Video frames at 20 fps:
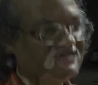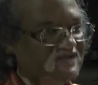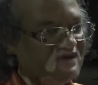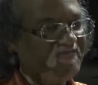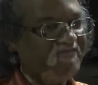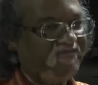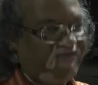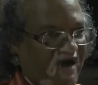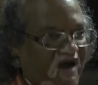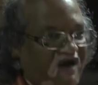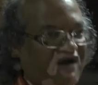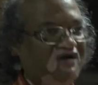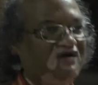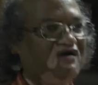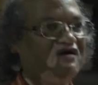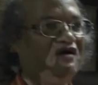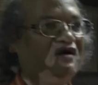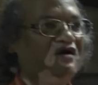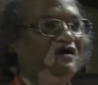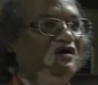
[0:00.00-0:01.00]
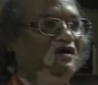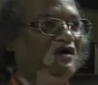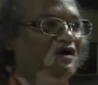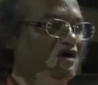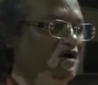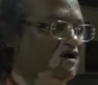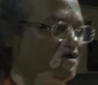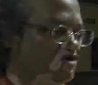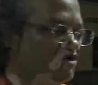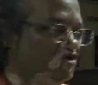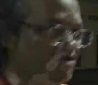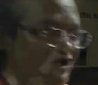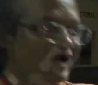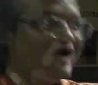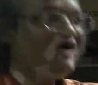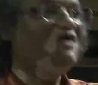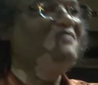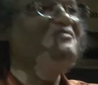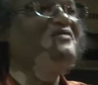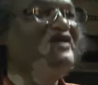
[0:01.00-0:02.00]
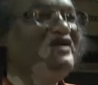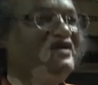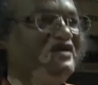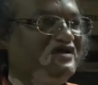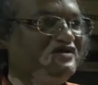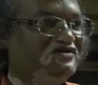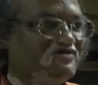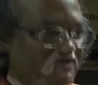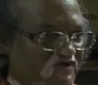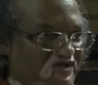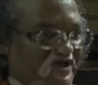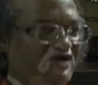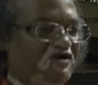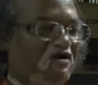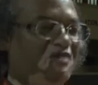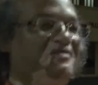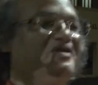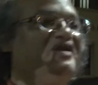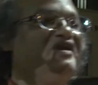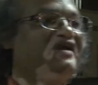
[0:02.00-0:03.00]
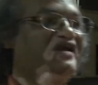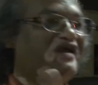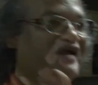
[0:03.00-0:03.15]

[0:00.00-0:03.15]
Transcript: some fund to the community so that community